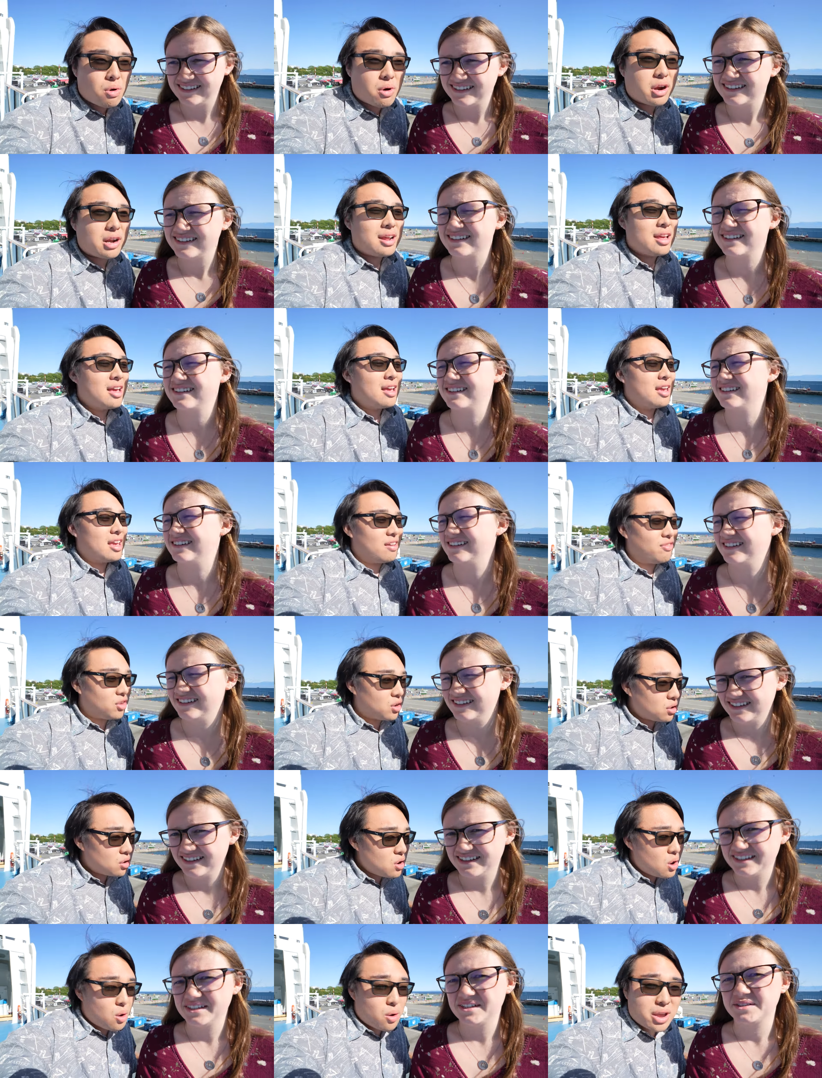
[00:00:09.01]
Speaker 1: port. If
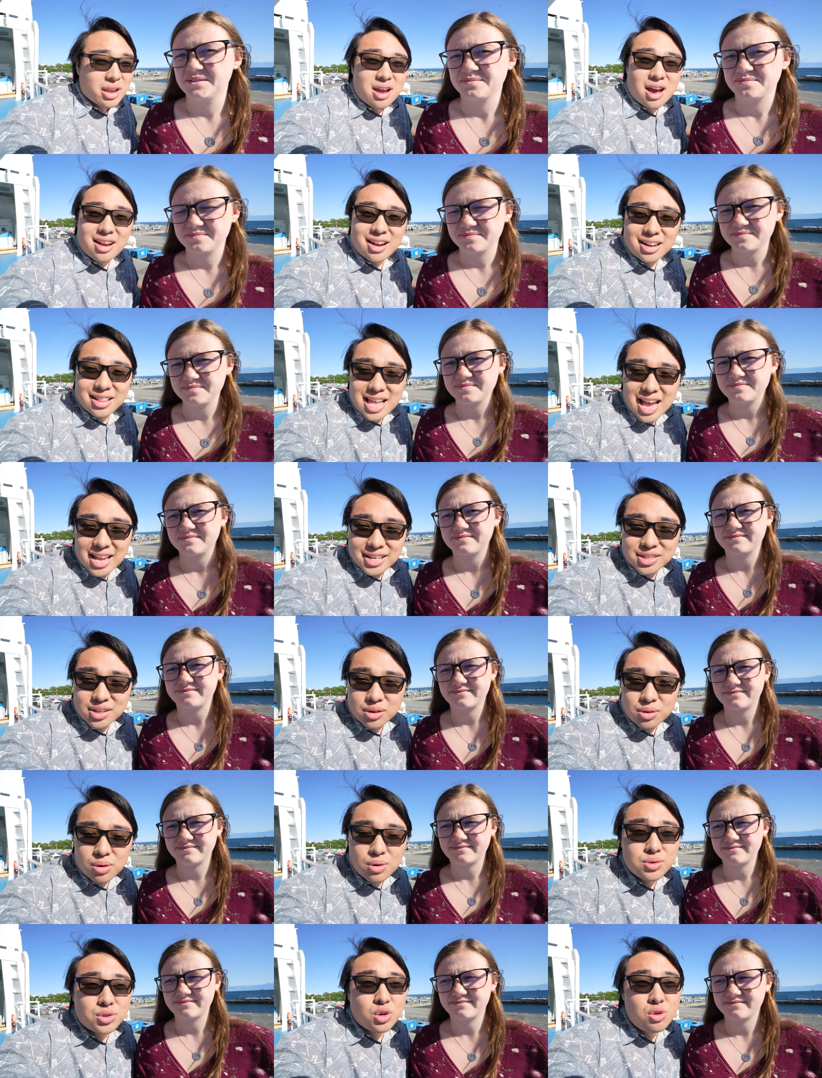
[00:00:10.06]
you're going on an Alaska
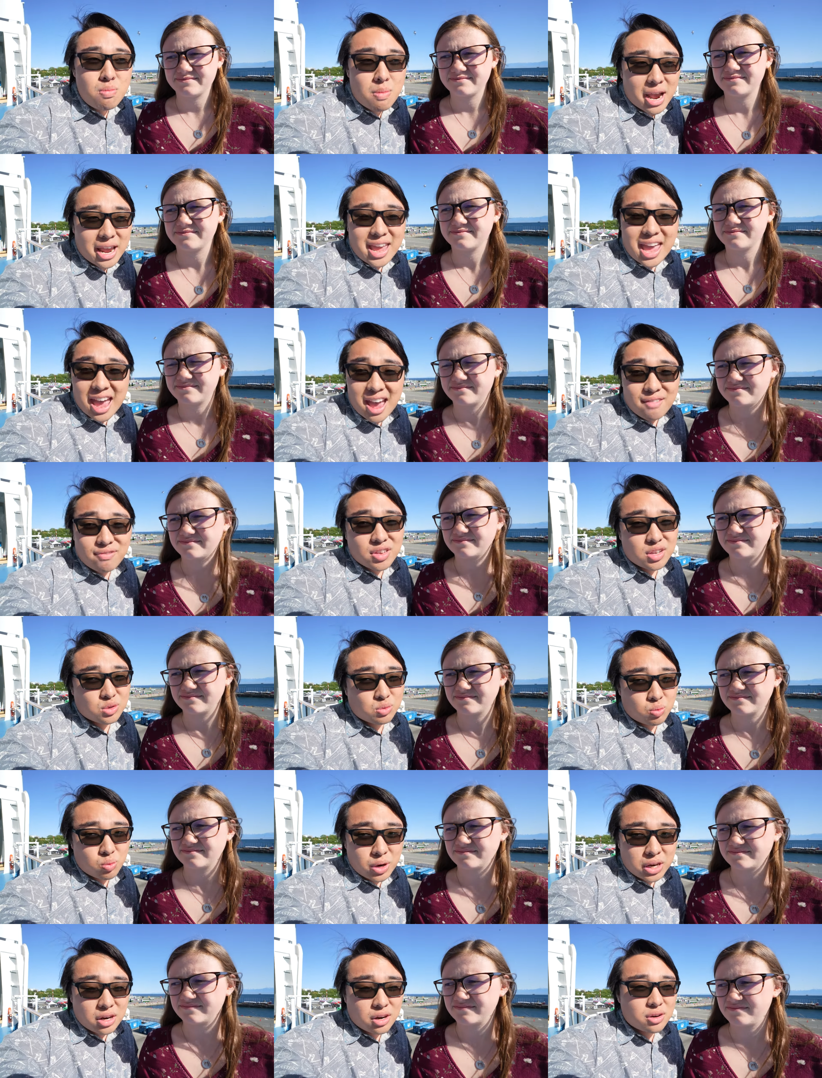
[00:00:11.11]
cruise, you might have this
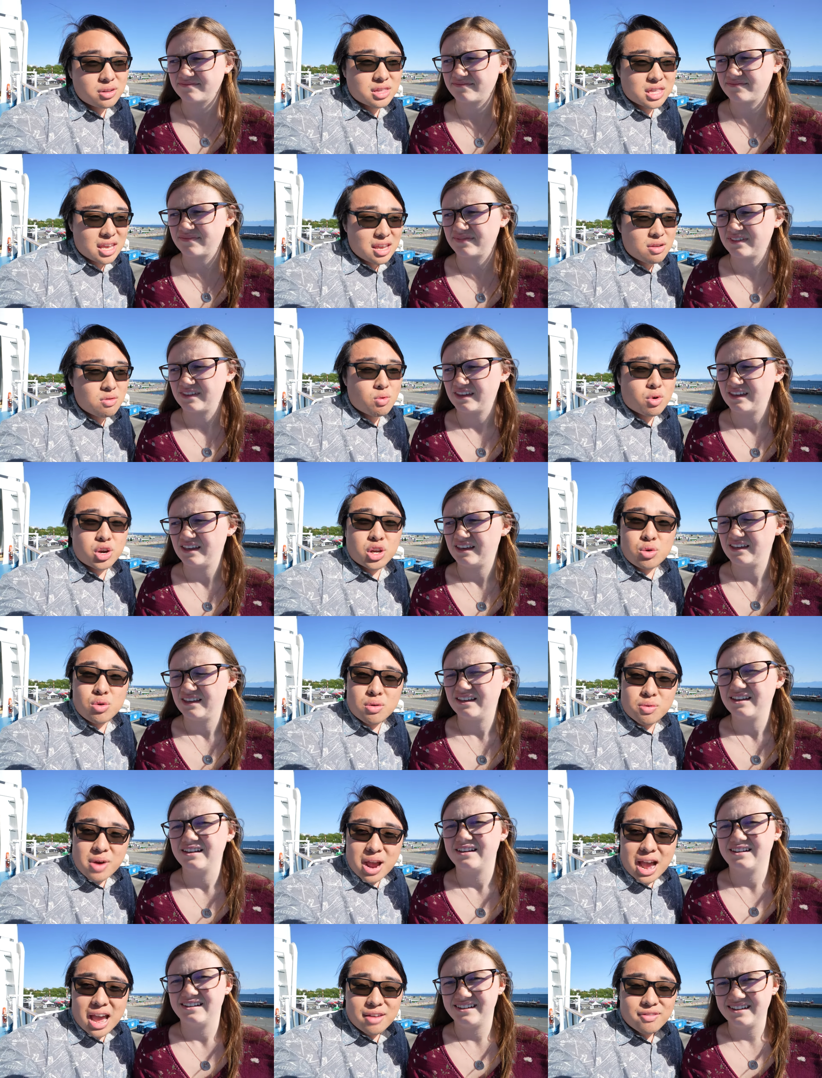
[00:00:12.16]
weird thing where you
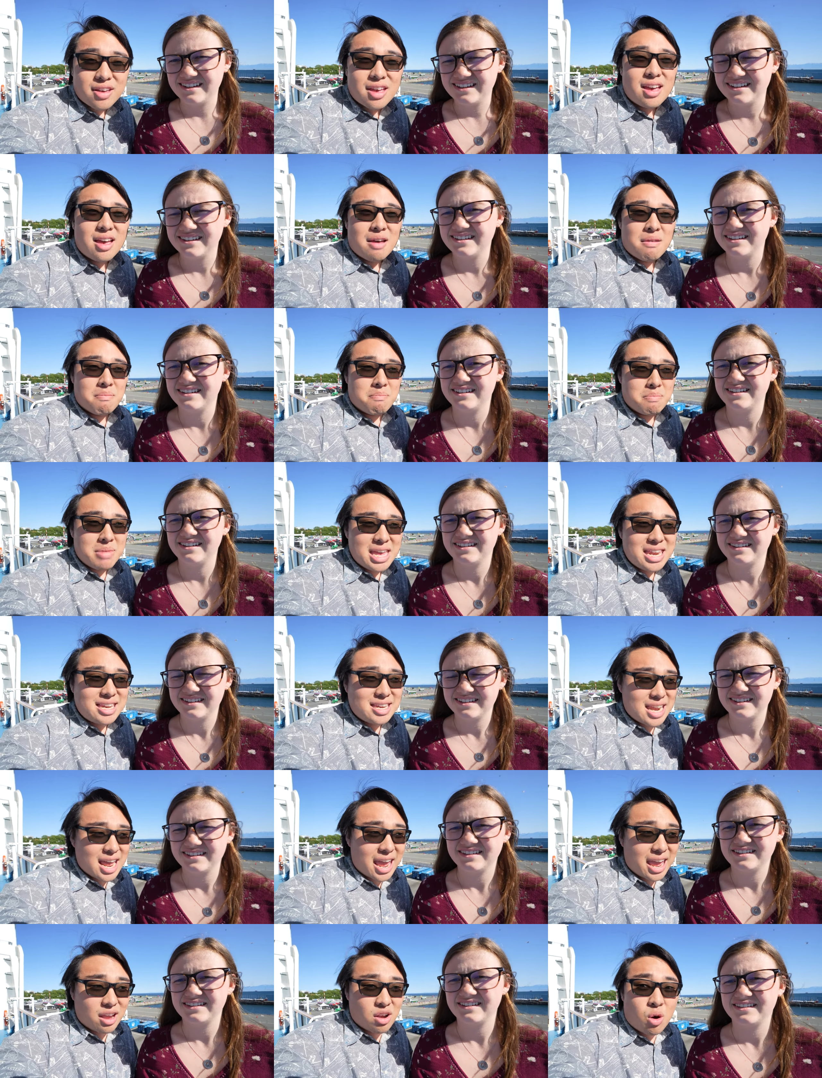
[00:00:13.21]
arrive
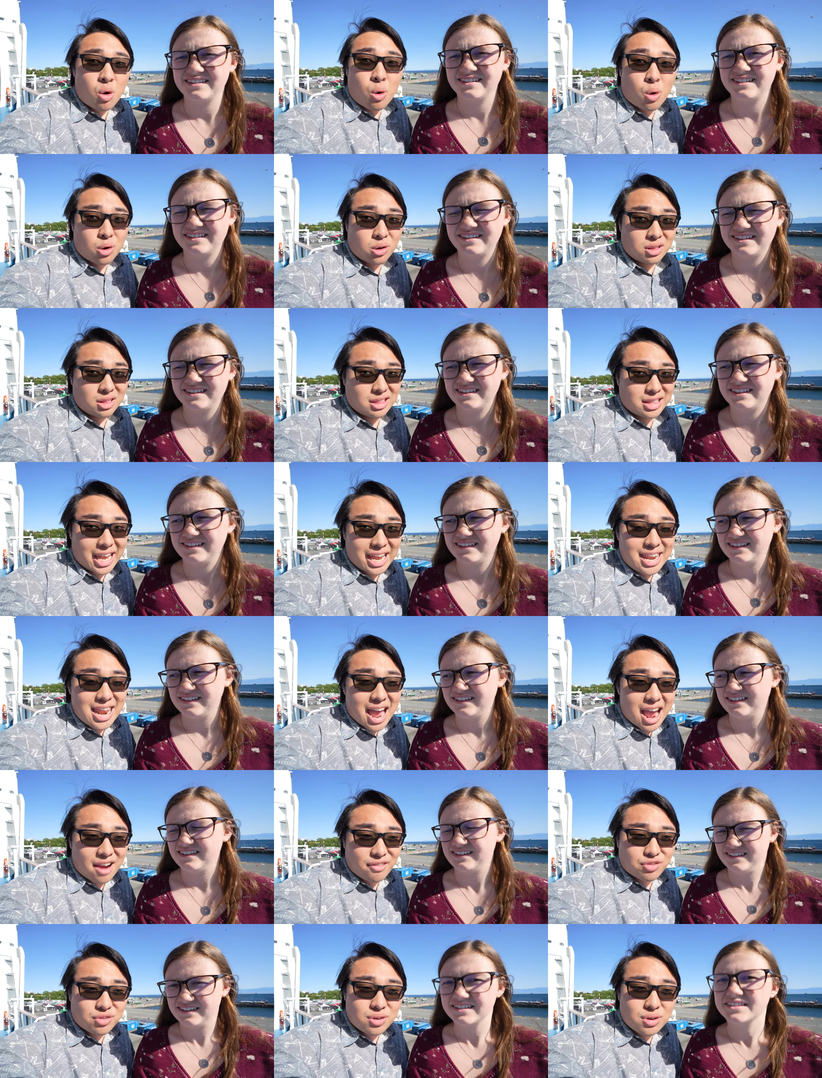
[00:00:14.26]
midday or late
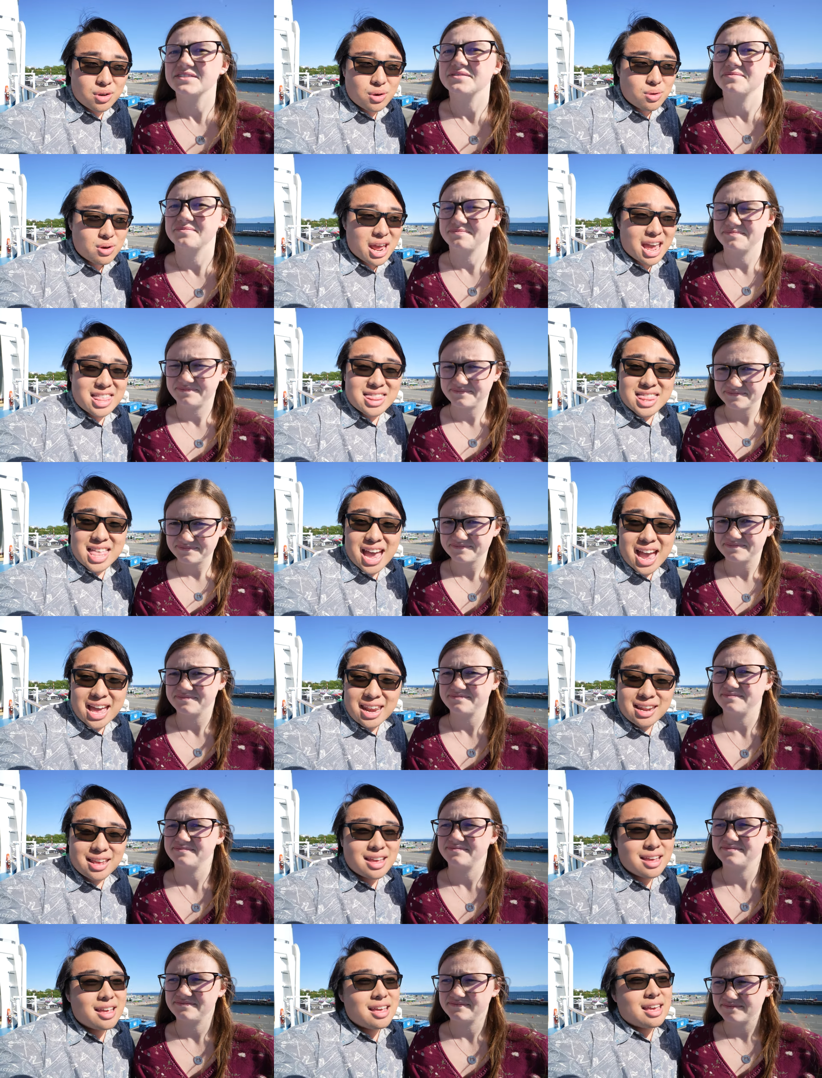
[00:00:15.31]
afternoon, and that
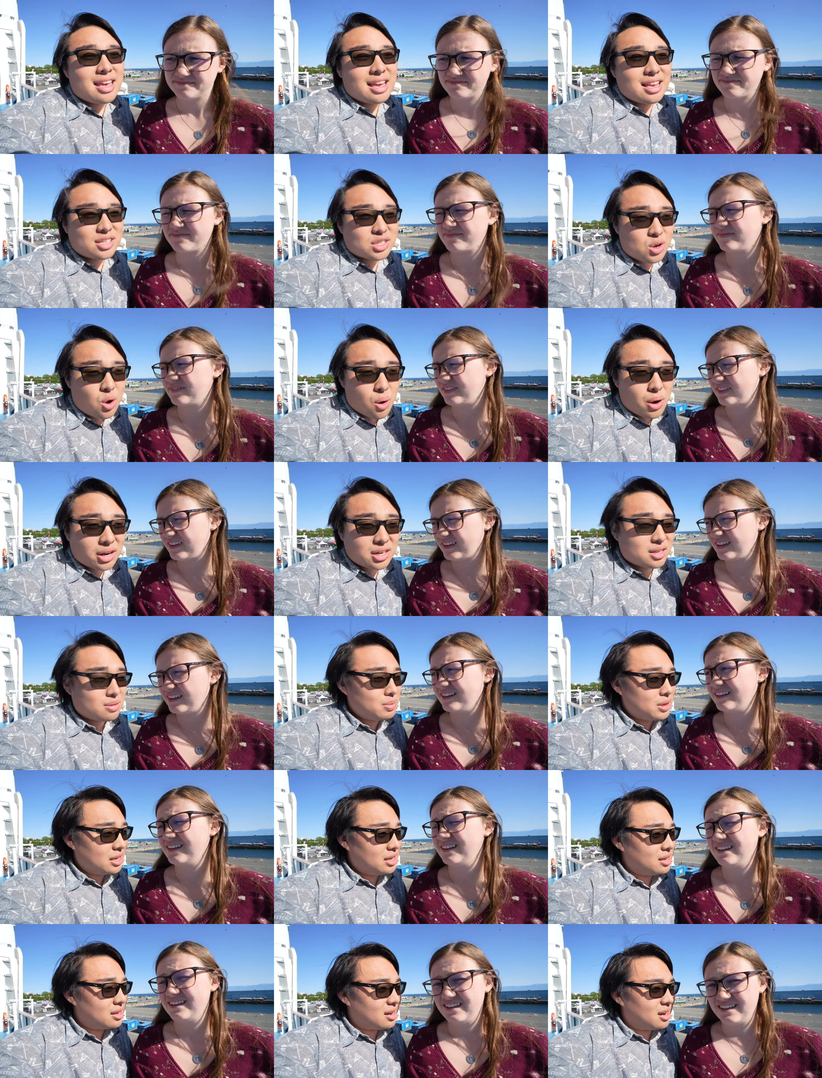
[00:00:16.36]
is going to
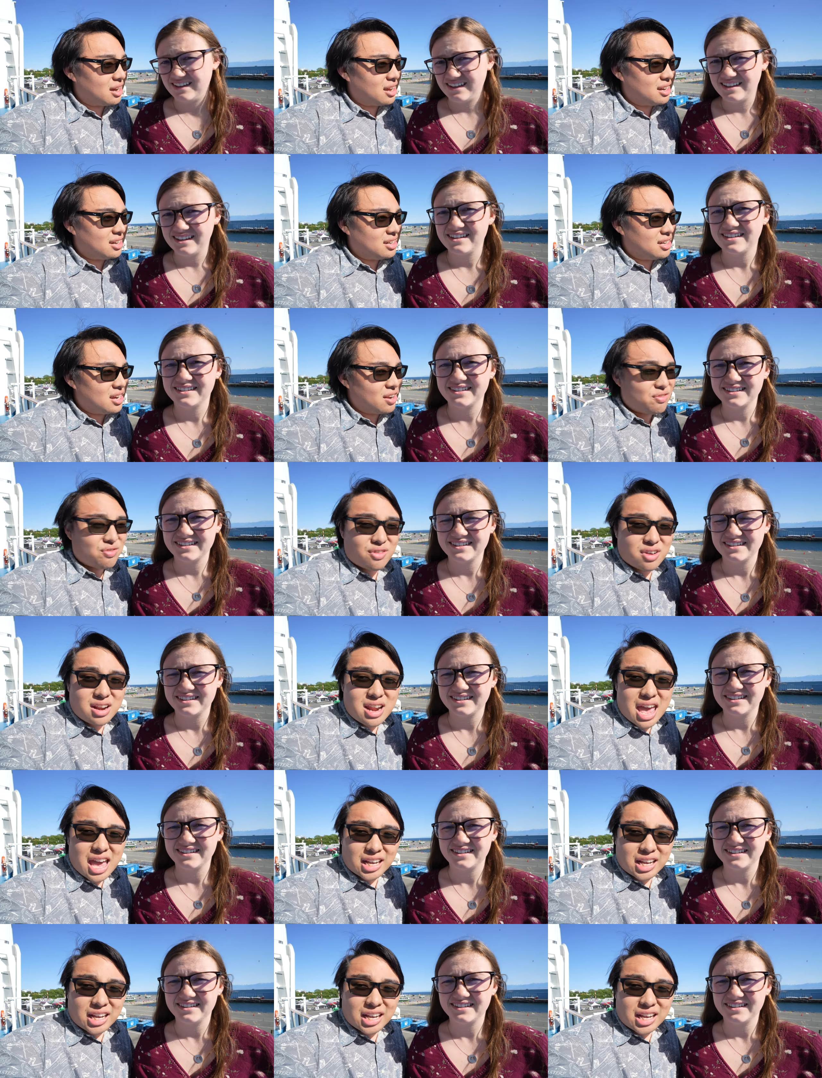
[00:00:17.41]
be a different